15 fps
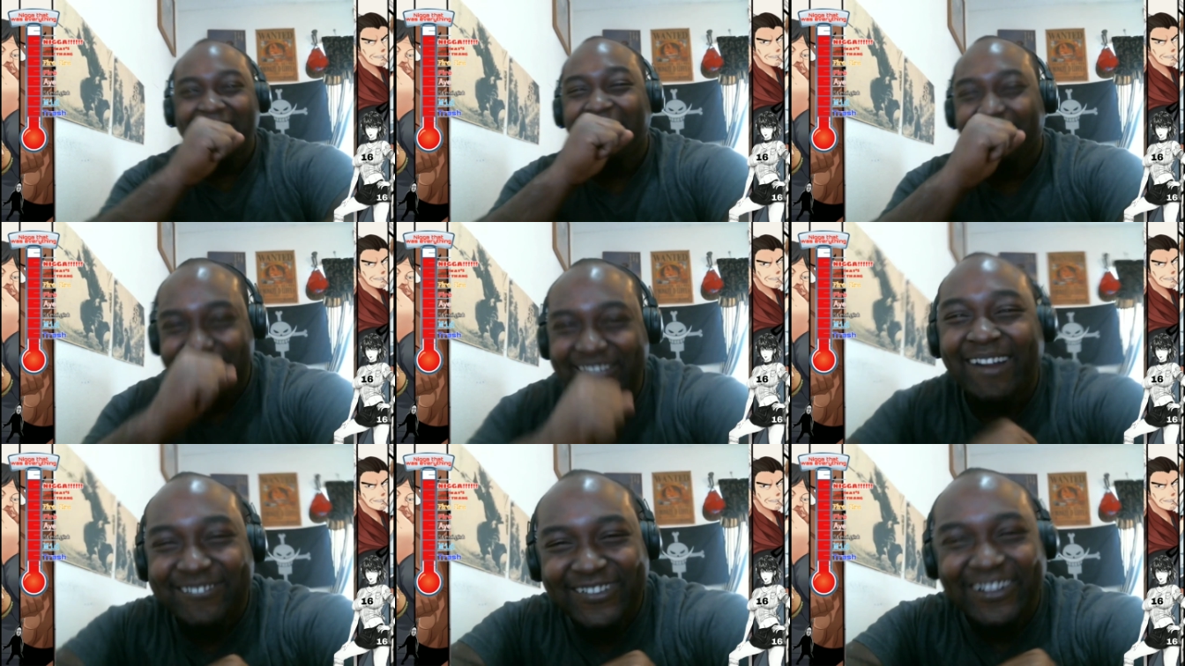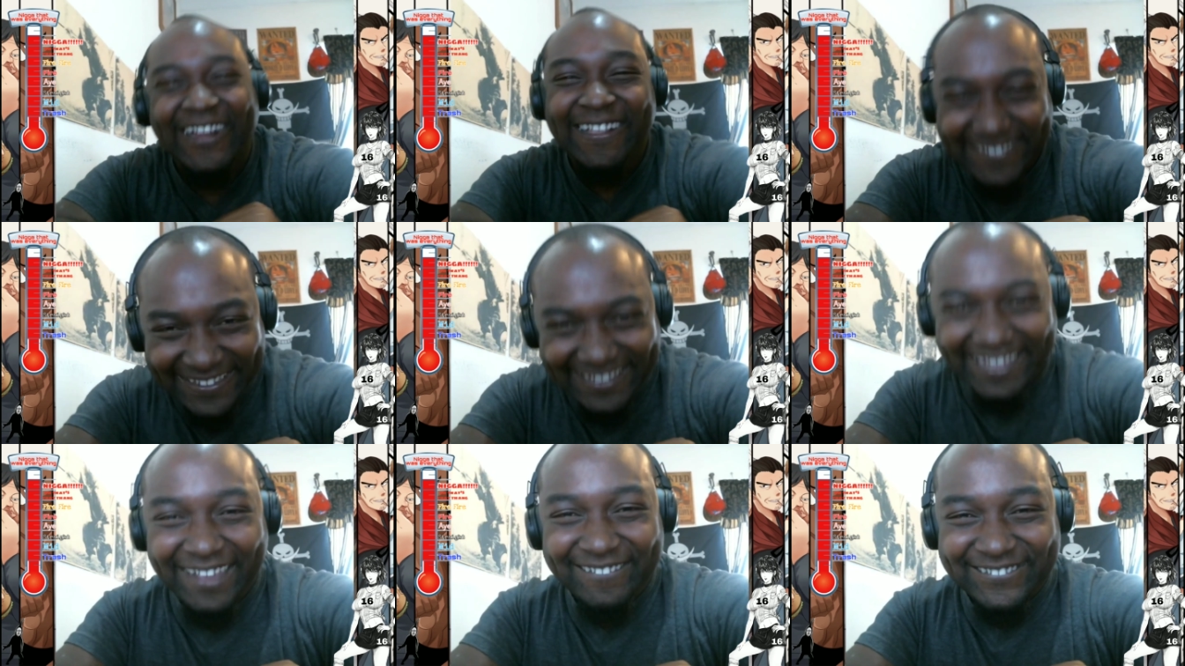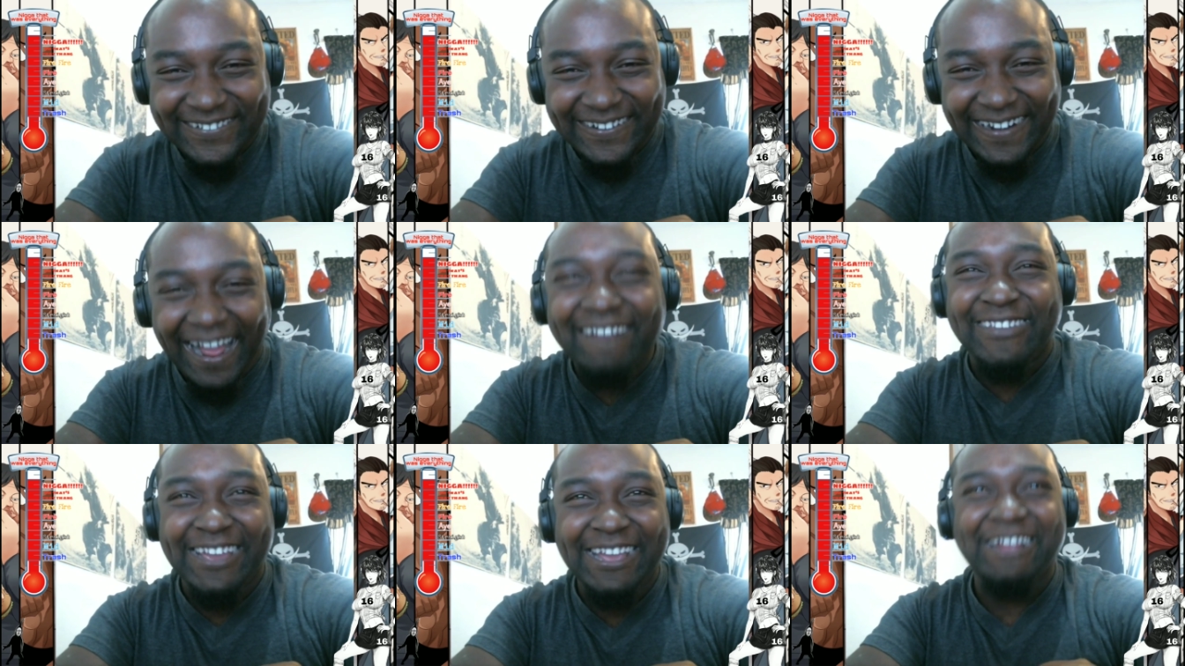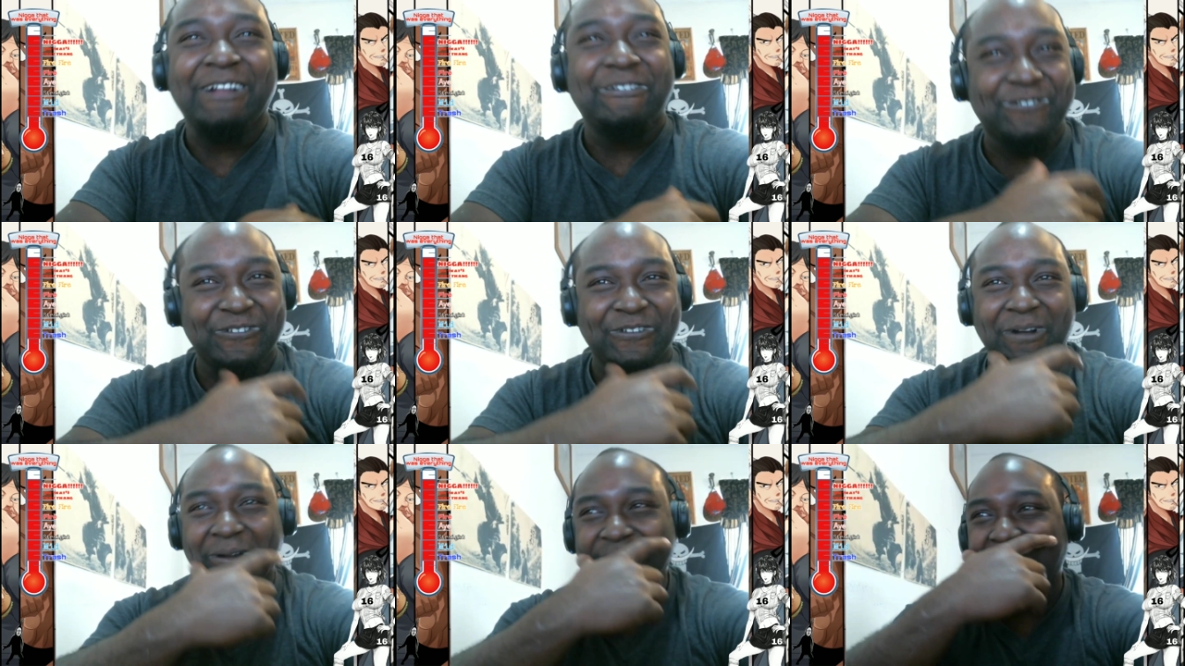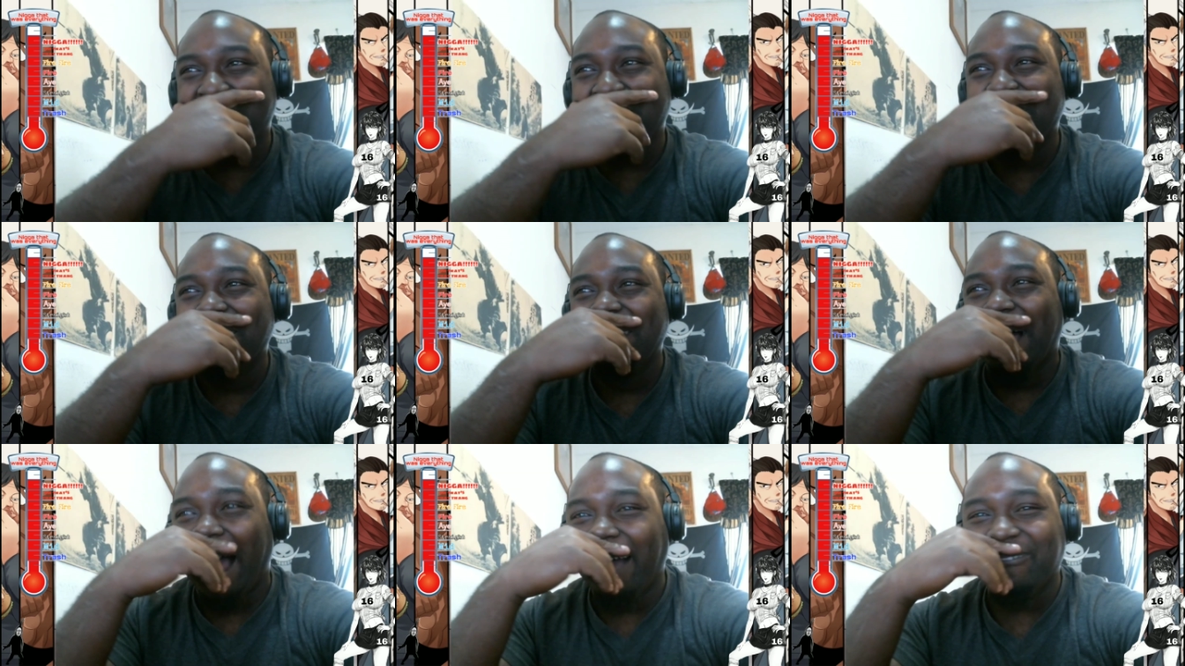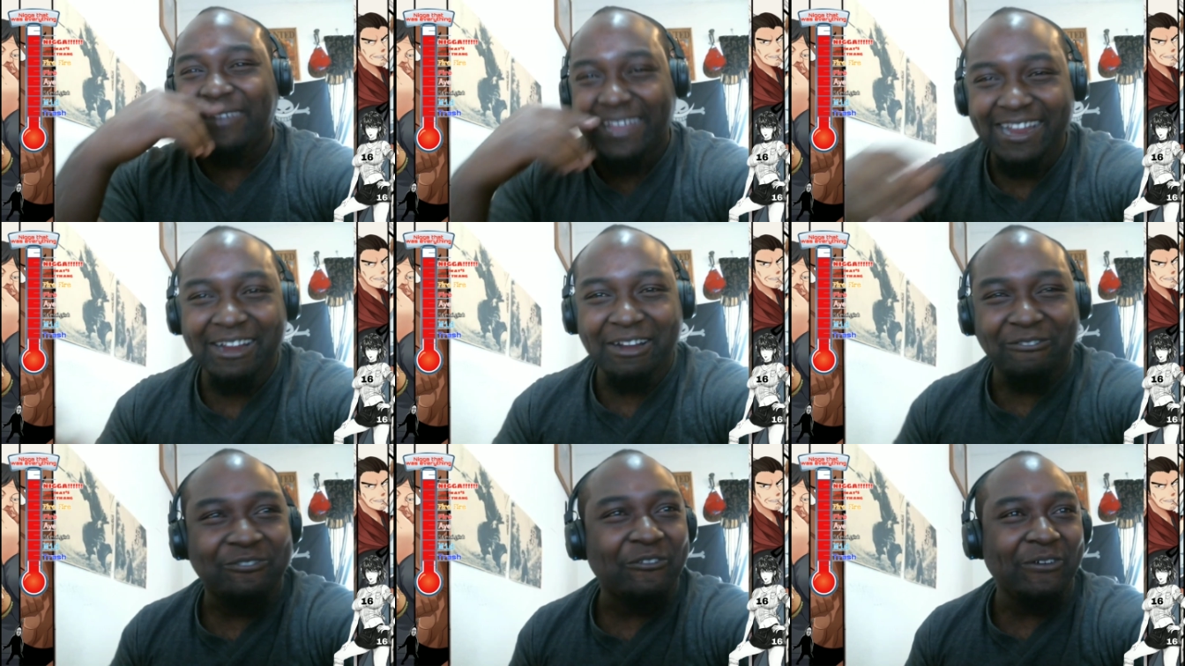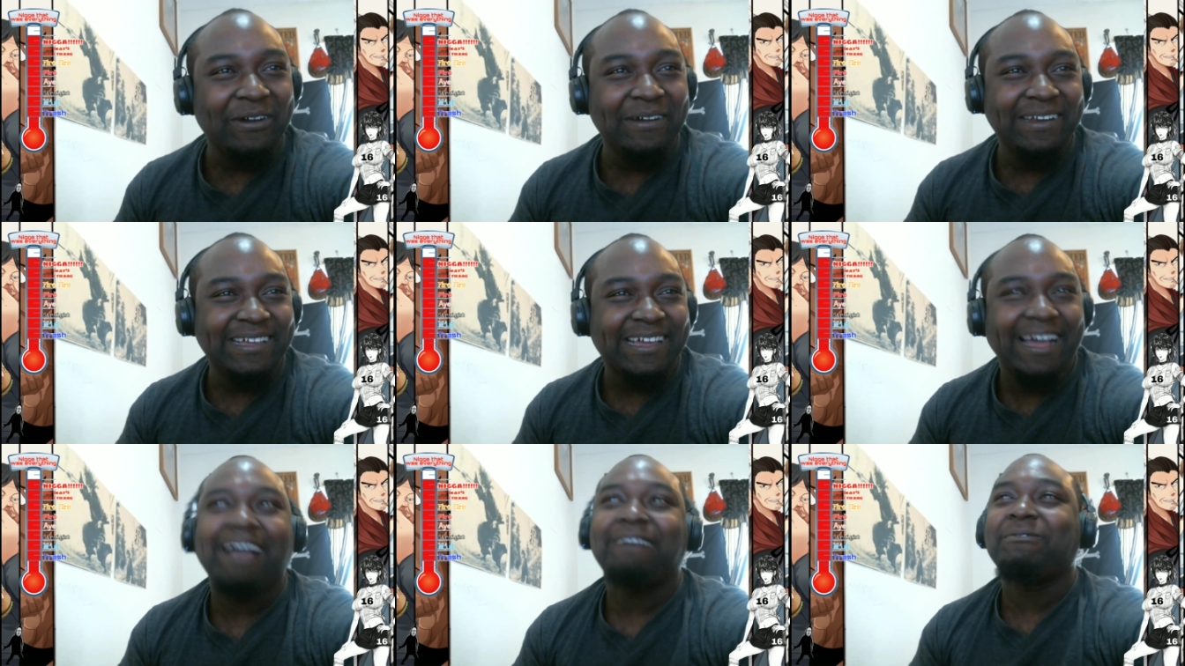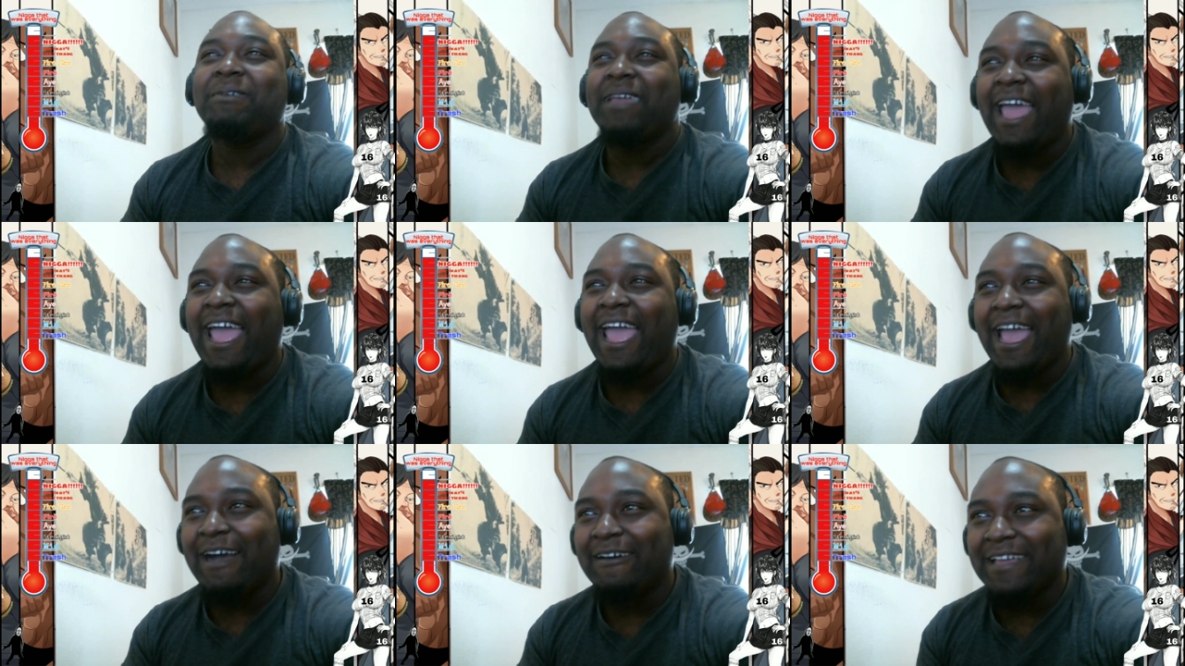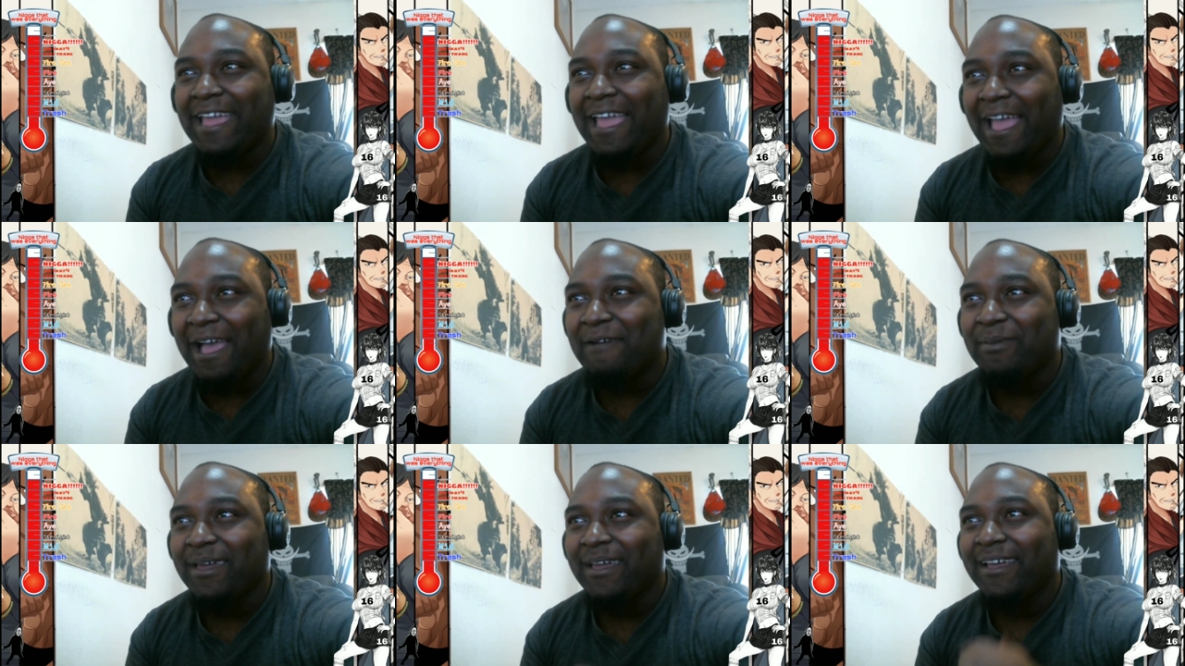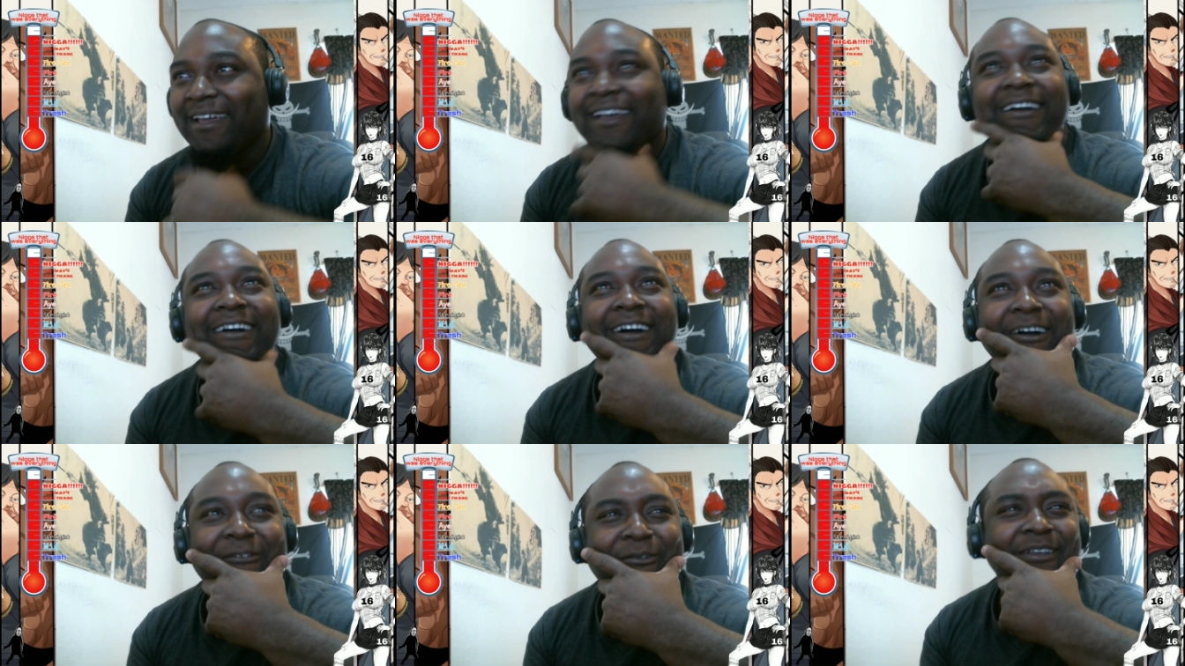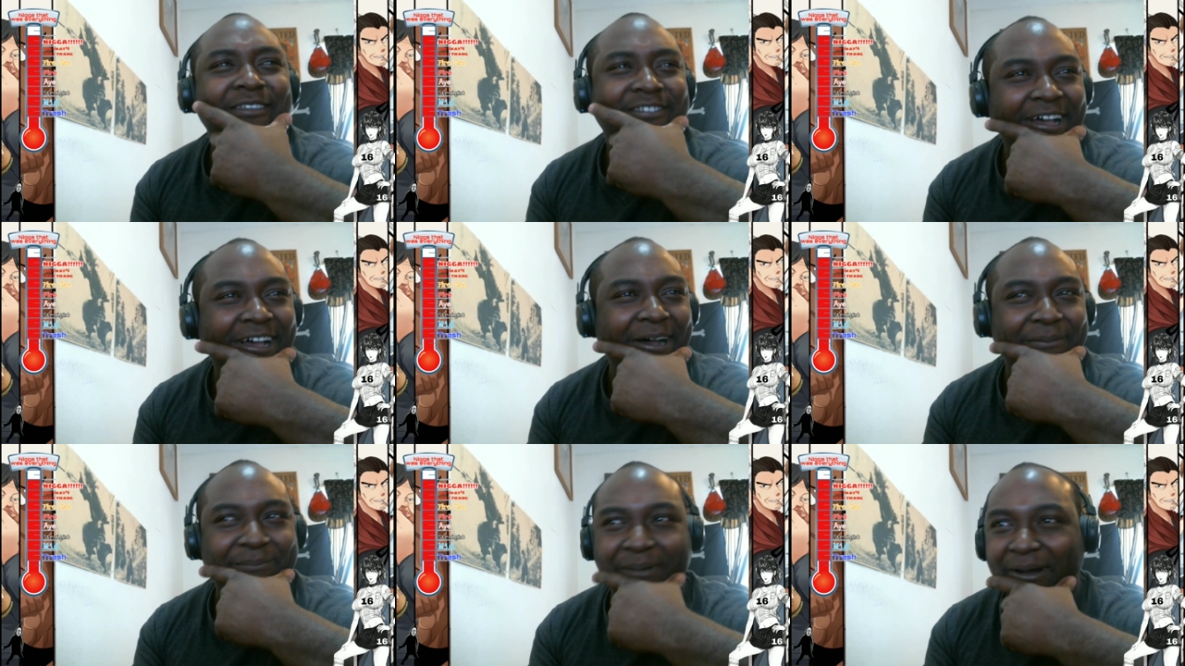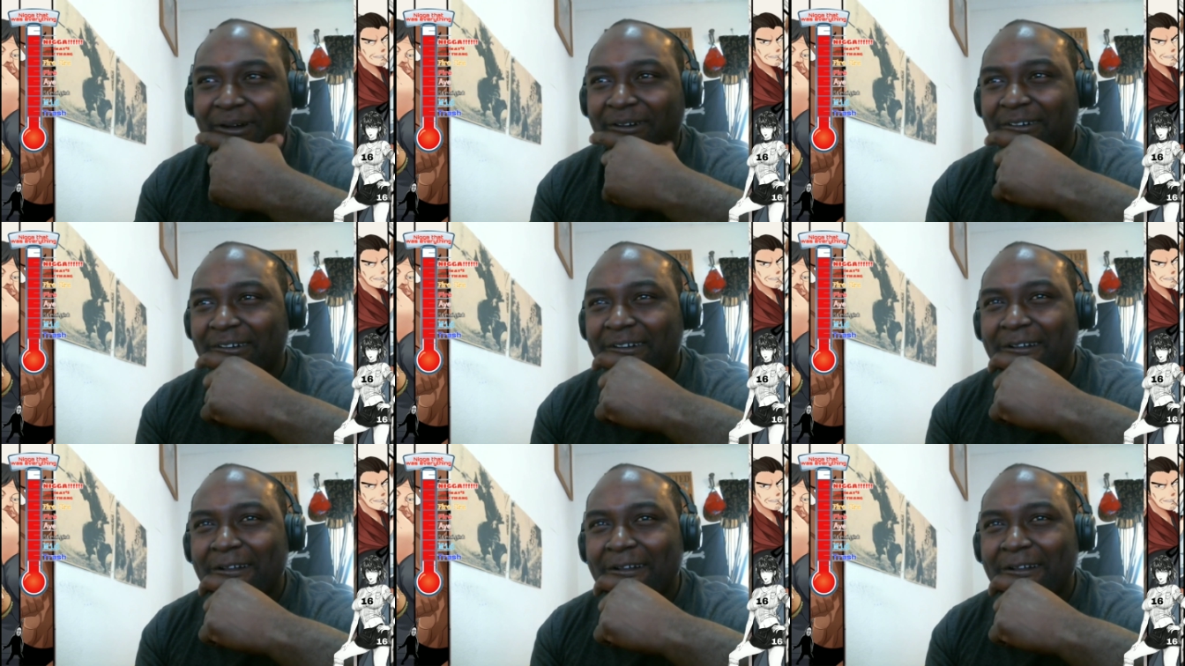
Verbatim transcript: What I'm trying to see him, bro. I'm here for it, bro. I'm here for it. They got hell yeah, man. What's up, bro?